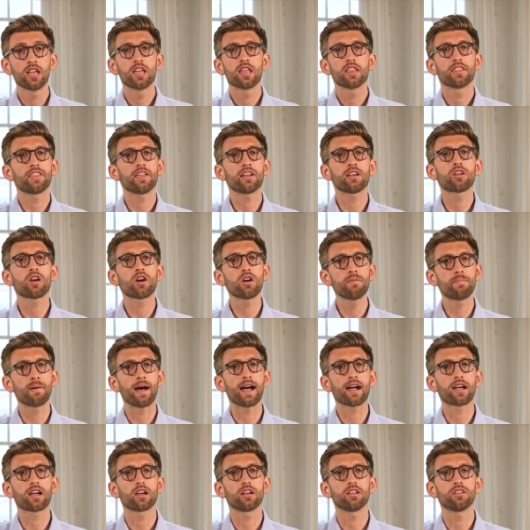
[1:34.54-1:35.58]
then go
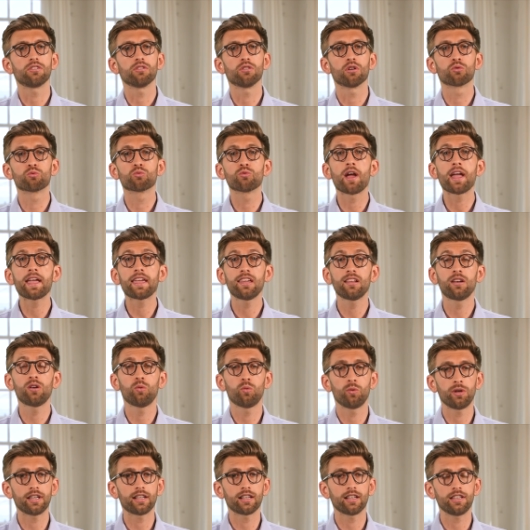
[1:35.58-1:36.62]
back and do a regular
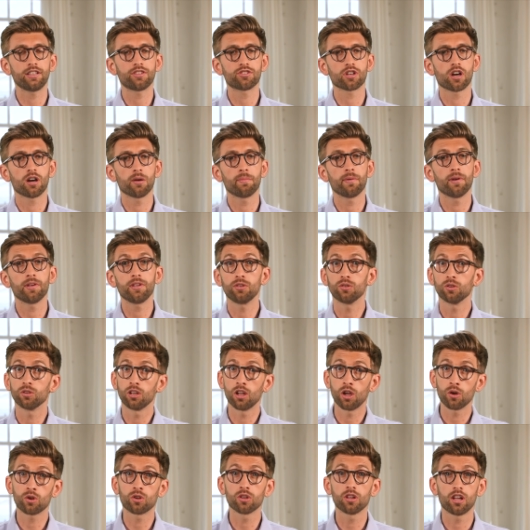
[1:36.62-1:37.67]
weekly job at your
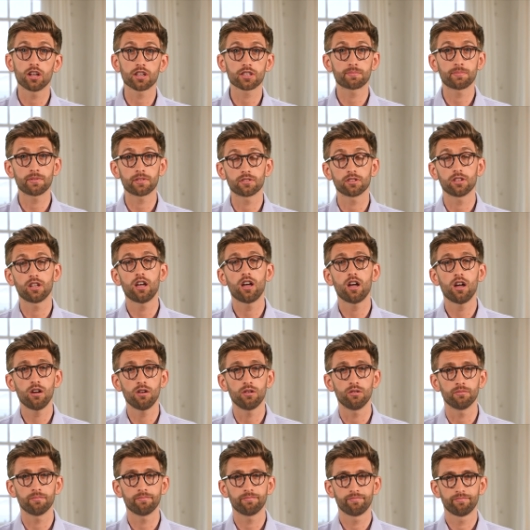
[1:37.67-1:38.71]
local hospital at
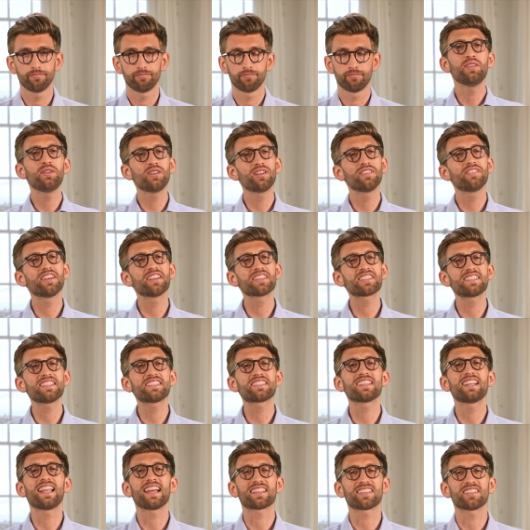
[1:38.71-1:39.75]
home. University
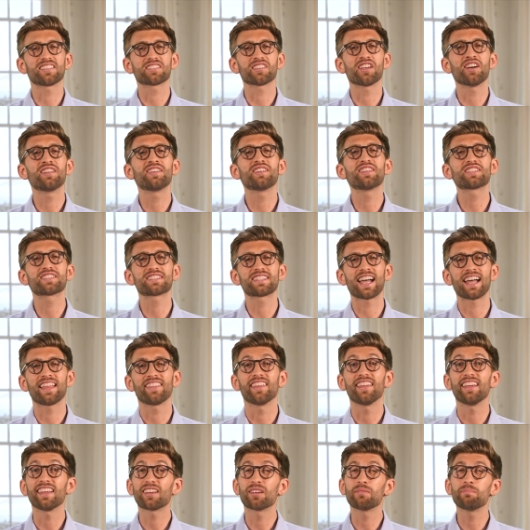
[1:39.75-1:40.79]
selectors understand
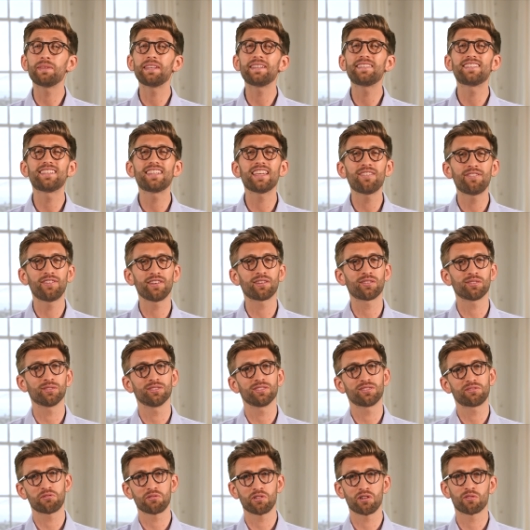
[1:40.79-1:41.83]
that it can be difficult
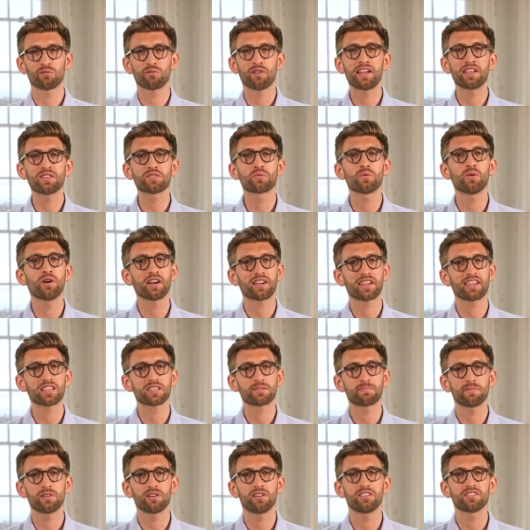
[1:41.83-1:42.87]
to arrange work
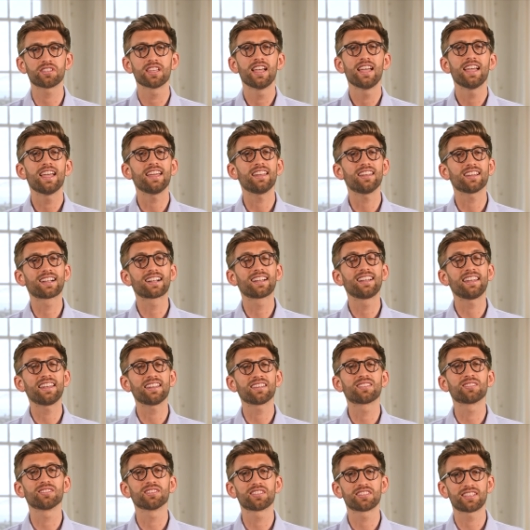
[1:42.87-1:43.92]
experience in a
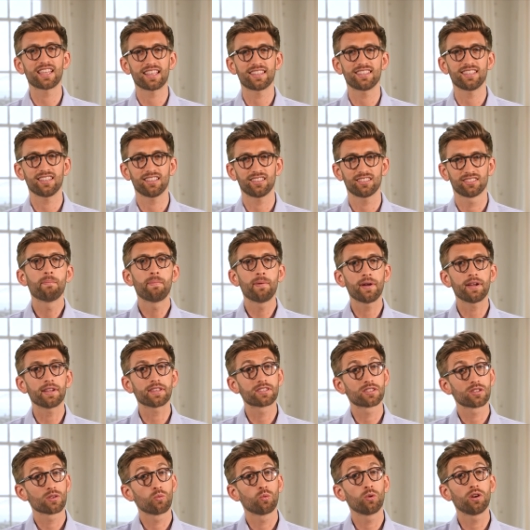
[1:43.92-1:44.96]
clinical setting,
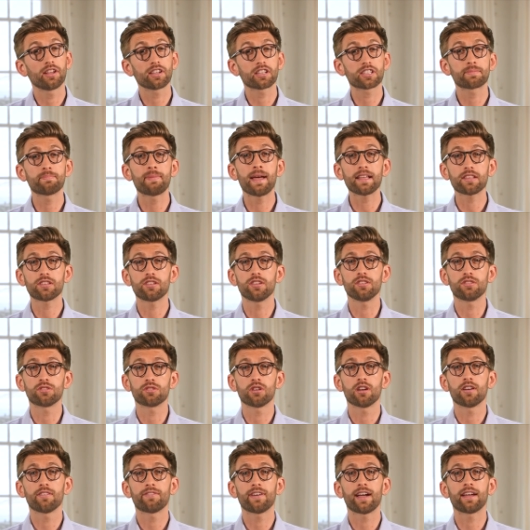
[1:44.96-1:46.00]
but will expect you to
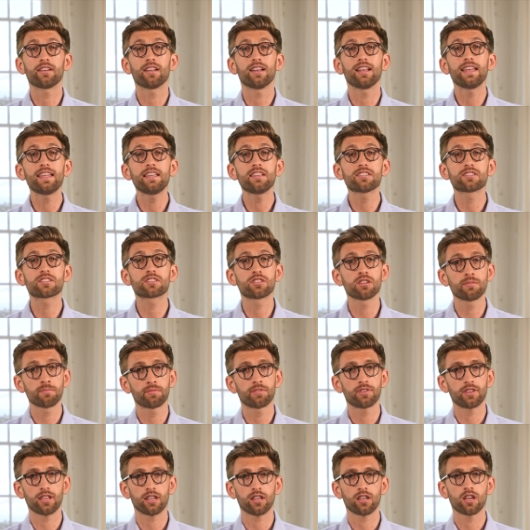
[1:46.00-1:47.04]
have found at least
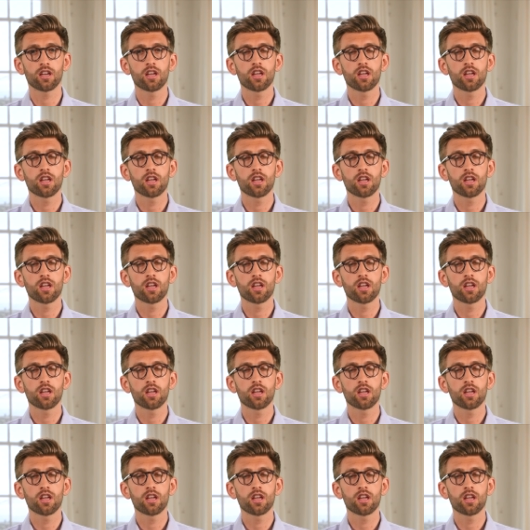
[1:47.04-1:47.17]
something